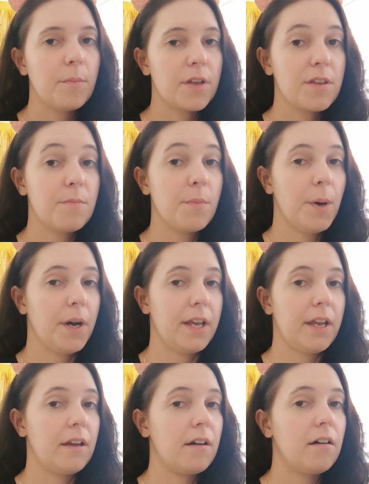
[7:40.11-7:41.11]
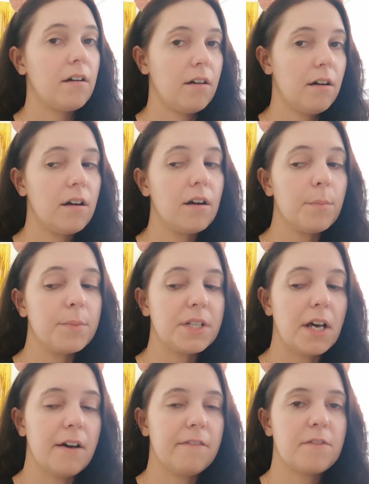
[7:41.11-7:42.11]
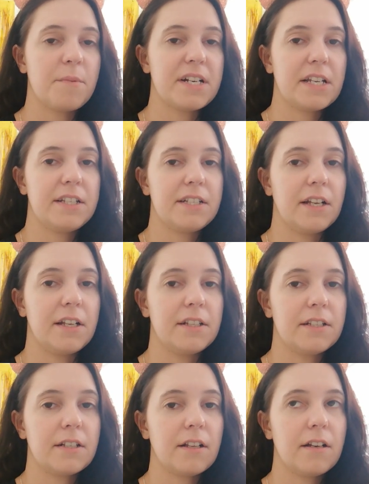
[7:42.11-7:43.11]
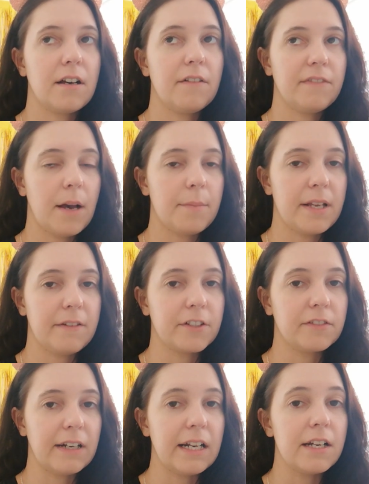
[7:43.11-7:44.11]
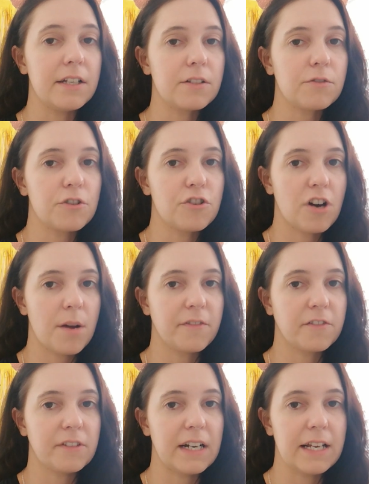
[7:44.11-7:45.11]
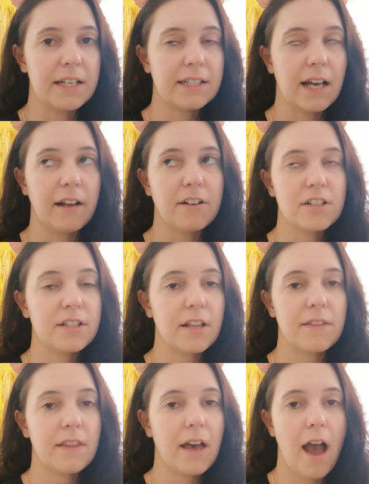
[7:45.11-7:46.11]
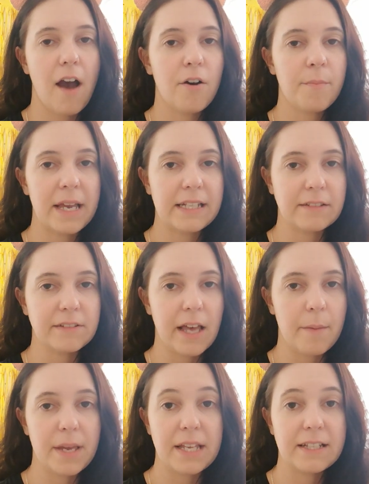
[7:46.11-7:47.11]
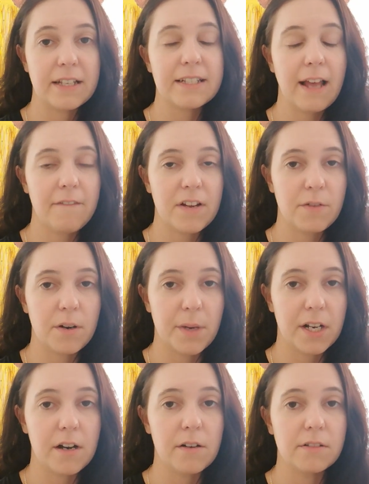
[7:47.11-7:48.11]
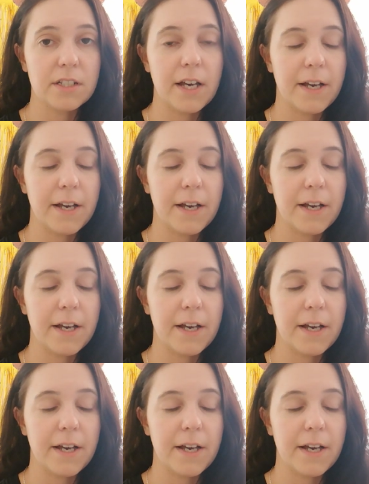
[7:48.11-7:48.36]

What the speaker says: but you might observe from a distance a family of gorillas or a tribe of gorillas, and just how amazing would that be? So that's definitely one of my goals.